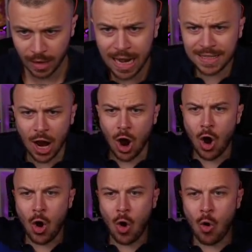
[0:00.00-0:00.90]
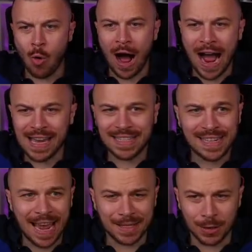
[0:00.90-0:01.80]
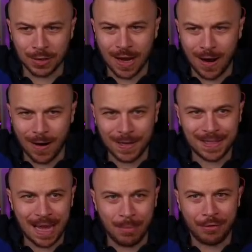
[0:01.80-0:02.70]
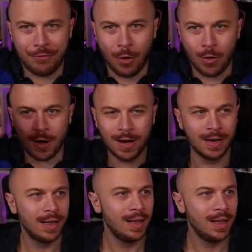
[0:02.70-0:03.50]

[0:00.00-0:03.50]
Let's go! Ice Jesus, guys, number four.